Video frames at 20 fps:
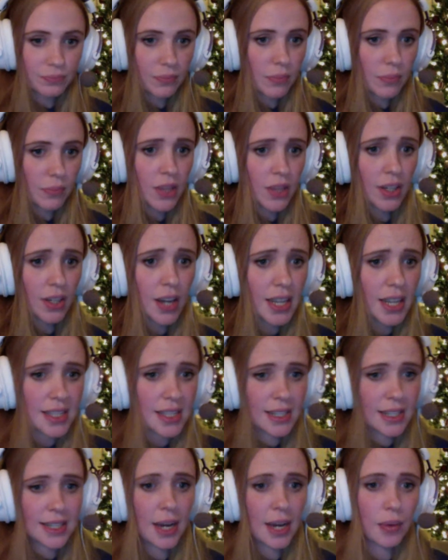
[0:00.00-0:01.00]
The guys sit
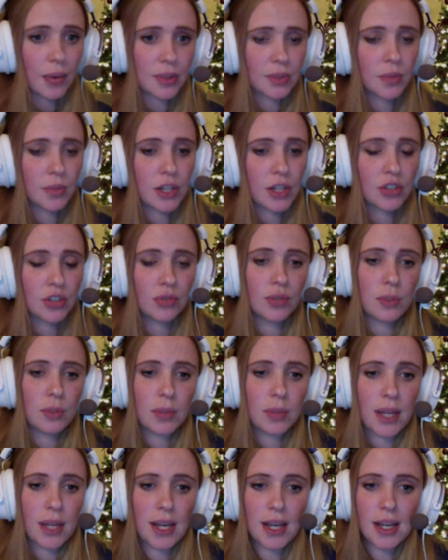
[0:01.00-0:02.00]
down with some retro
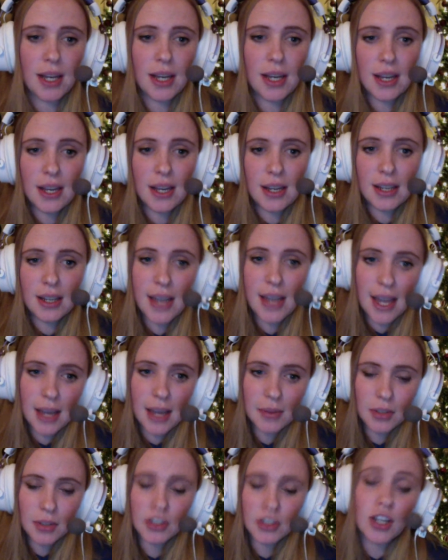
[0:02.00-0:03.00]
games
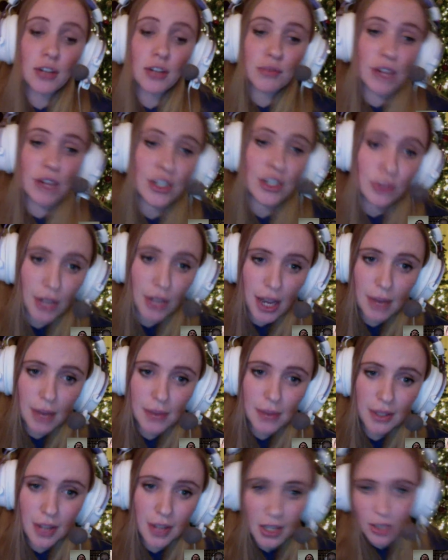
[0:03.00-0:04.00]

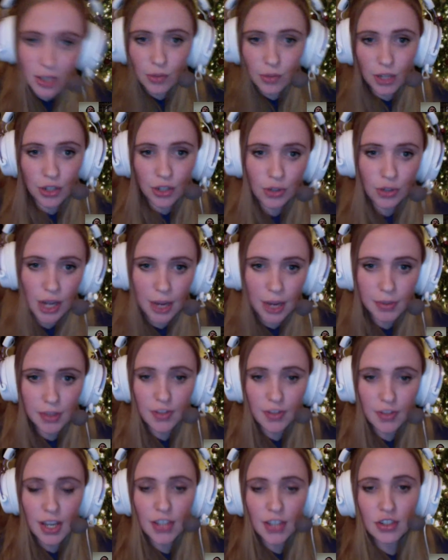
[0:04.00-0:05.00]
and not so retro games of
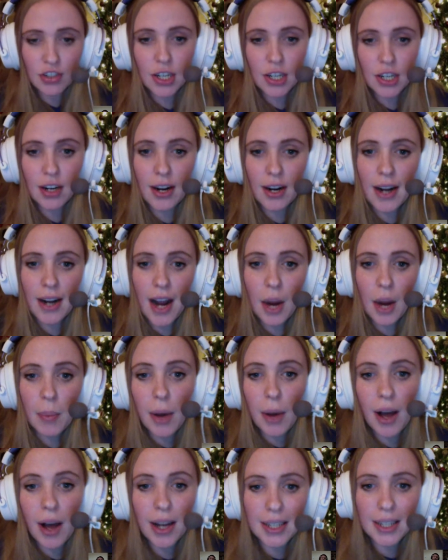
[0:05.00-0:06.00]
yesteryear, and our
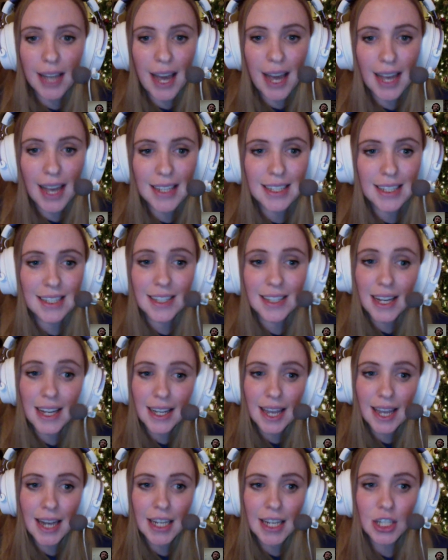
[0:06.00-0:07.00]
podcast is
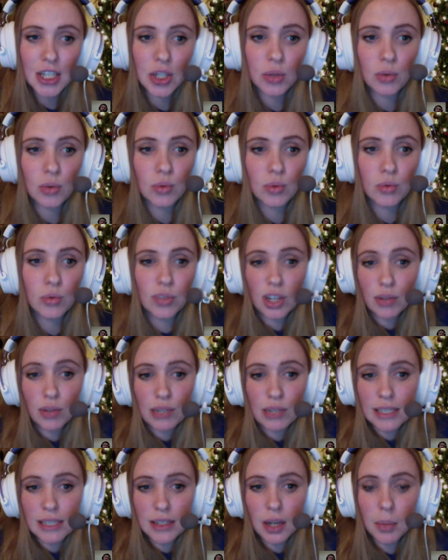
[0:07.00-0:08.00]
dedicated to their
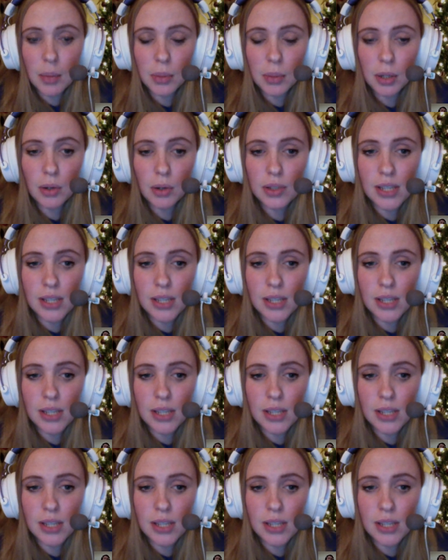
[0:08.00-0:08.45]
recent uploads,